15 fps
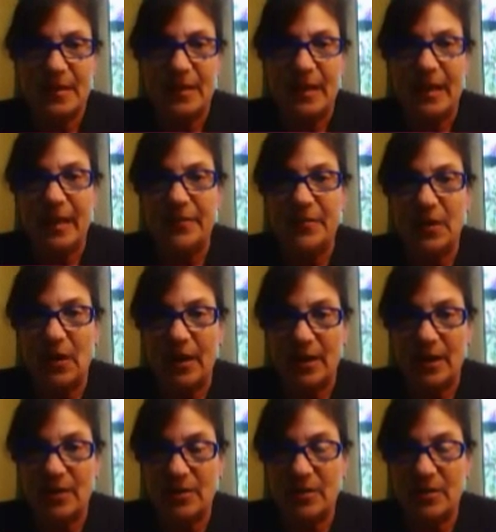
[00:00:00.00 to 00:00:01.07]
And
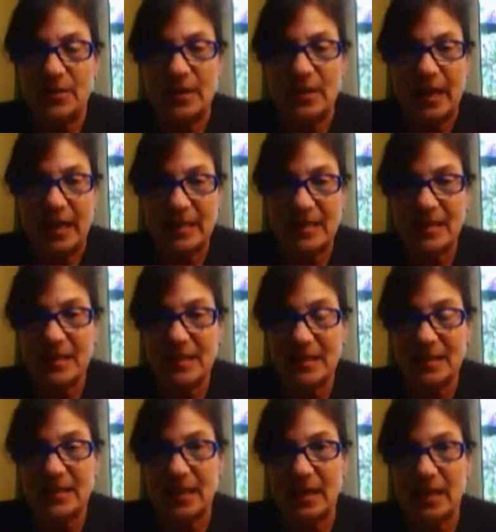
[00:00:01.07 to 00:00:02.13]

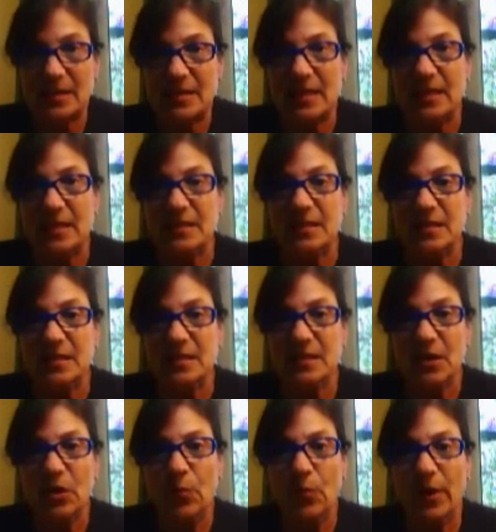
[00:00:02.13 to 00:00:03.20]
the tax cases,
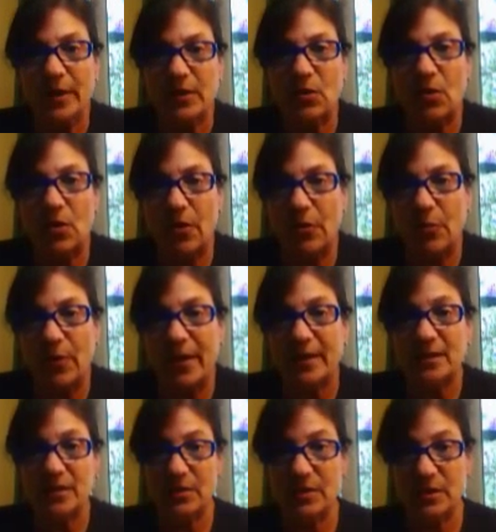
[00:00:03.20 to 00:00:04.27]
went all the way
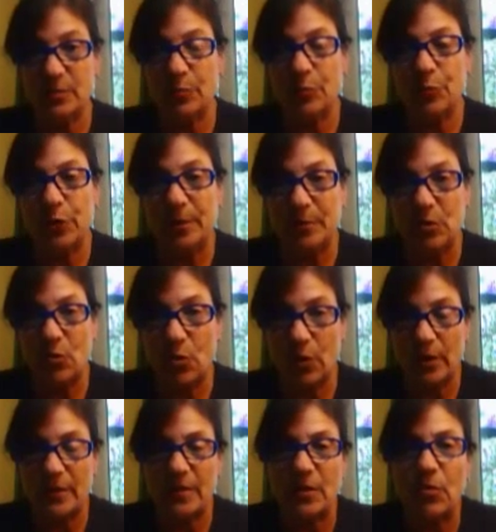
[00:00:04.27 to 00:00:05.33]
to the Supreme
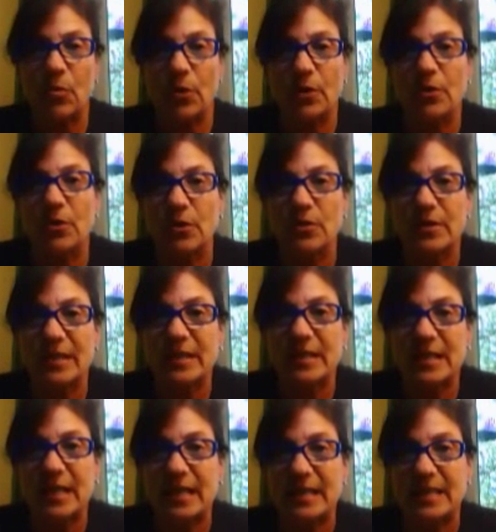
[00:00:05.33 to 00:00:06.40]
Court. The court heard
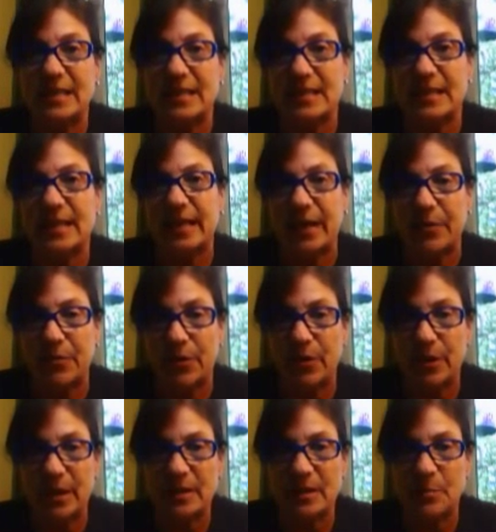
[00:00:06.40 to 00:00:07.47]
these cases
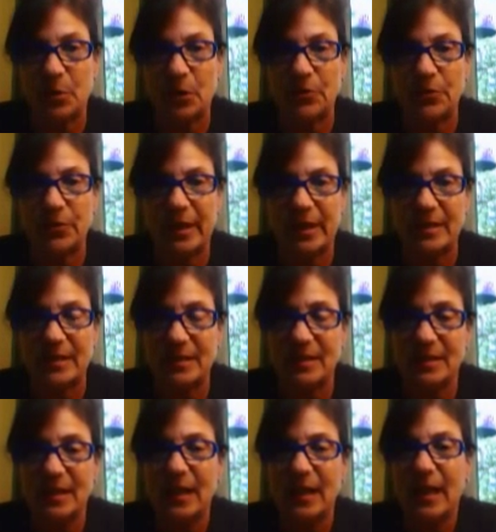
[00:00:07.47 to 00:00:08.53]
together as partner
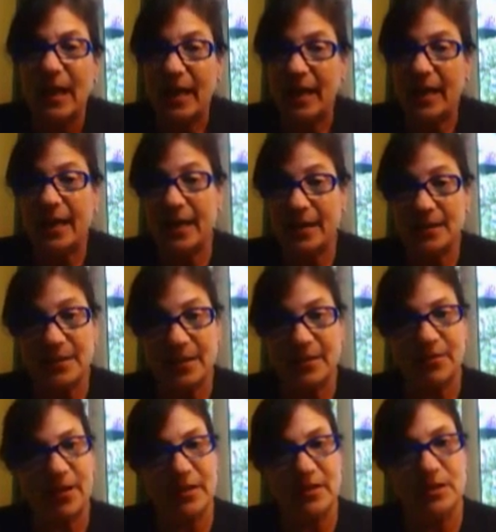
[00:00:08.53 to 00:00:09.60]
cases, and I
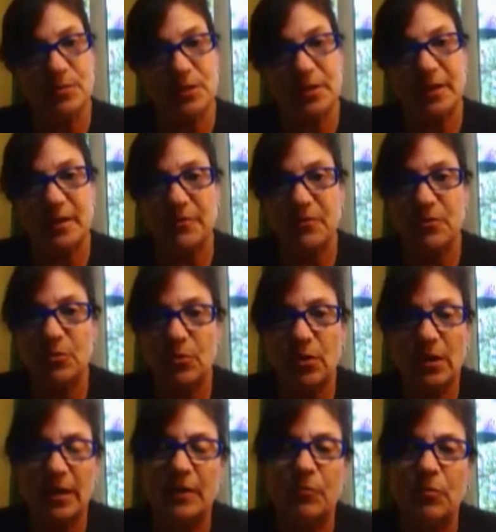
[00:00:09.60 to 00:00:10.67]
thought this was kind of
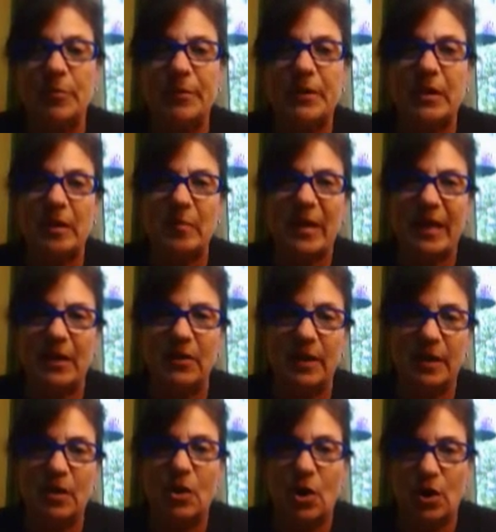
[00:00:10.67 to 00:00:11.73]
cool. A woman named
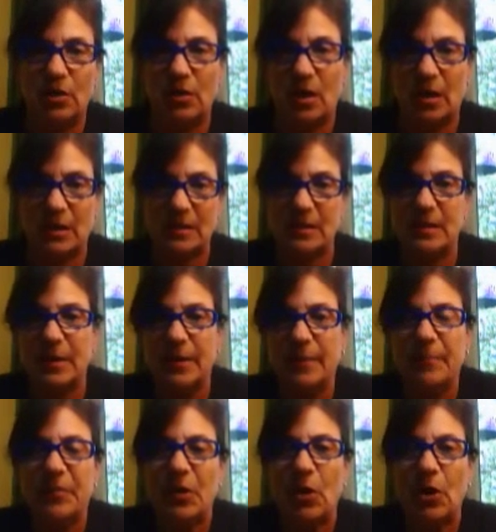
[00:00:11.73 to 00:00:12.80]
Helen Carlos
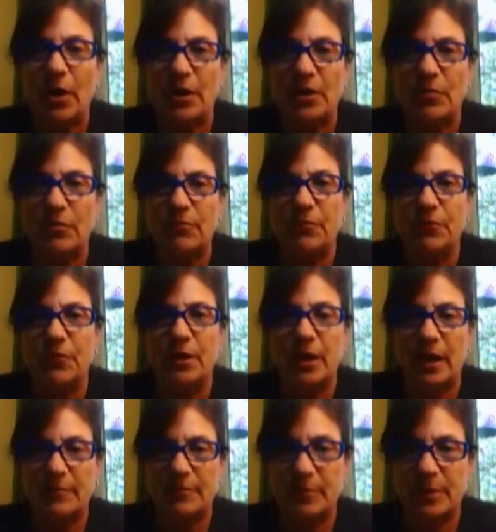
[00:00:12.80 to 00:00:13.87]
argued for the
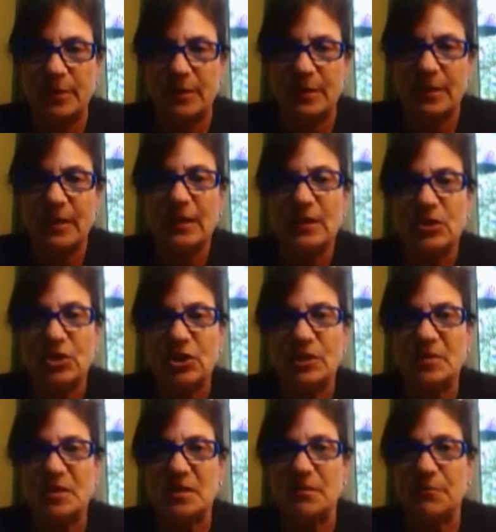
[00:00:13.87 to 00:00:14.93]
government. She
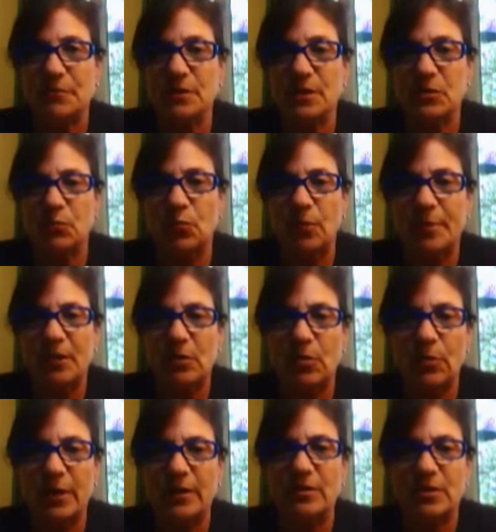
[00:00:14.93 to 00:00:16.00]
was the first woman
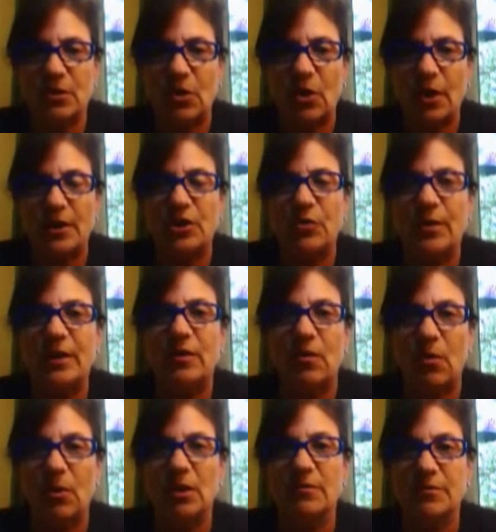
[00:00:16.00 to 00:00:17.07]
lawyer to argue in
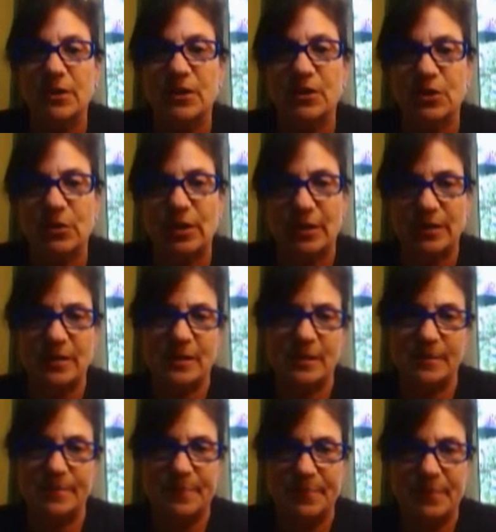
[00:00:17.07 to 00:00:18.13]
all of the
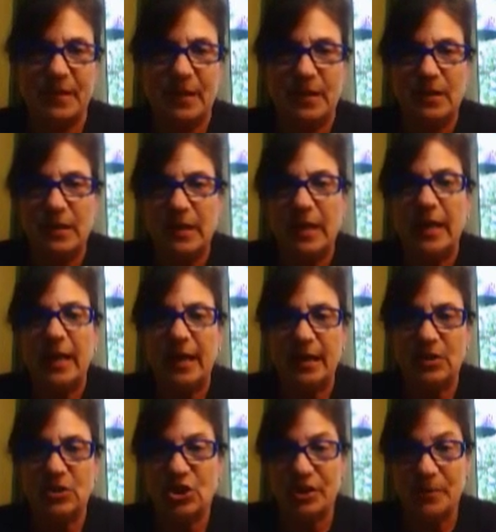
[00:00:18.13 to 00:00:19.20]
circuits,
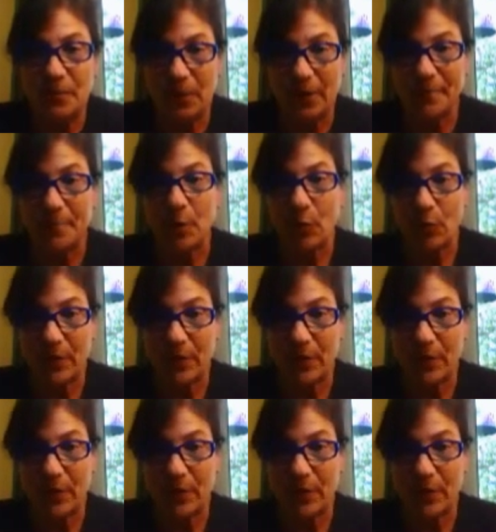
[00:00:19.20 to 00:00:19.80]
and she won both